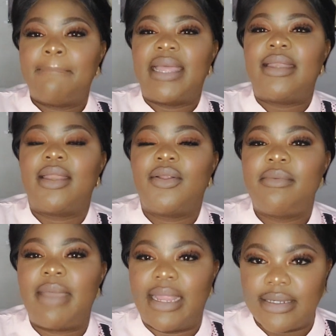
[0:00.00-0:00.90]
But I
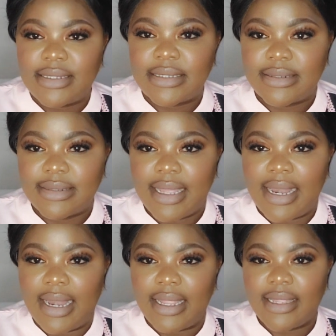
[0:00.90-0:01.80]
don't mind it.
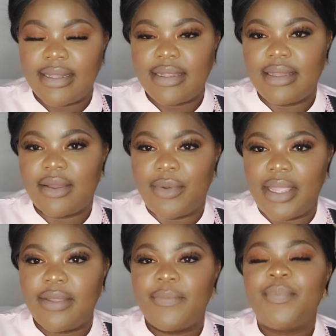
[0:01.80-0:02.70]
I like it either
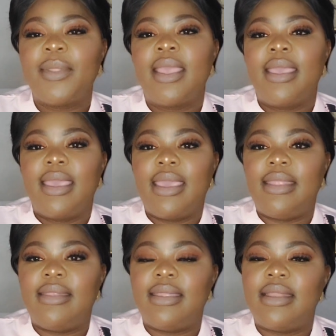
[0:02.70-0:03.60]
way.
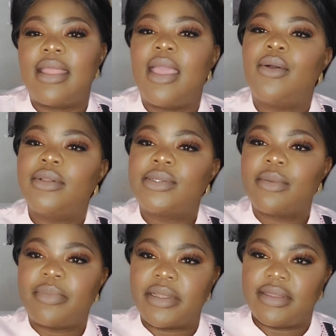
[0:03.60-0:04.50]
And then I
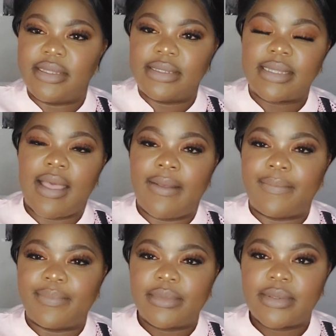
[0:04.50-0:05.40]
also bought this
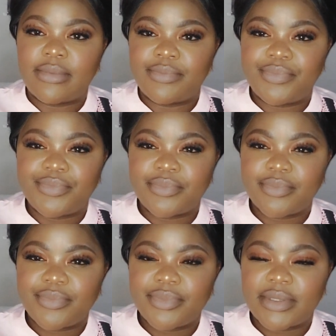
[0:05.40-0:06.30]
um
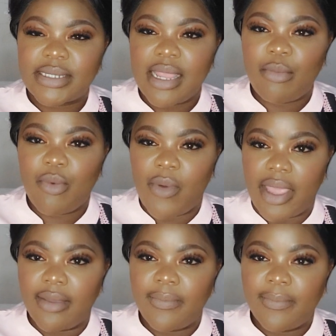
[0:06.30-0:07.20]

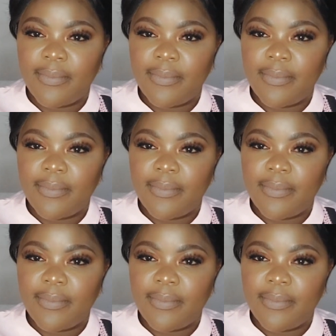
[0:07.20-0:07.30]
shapewear.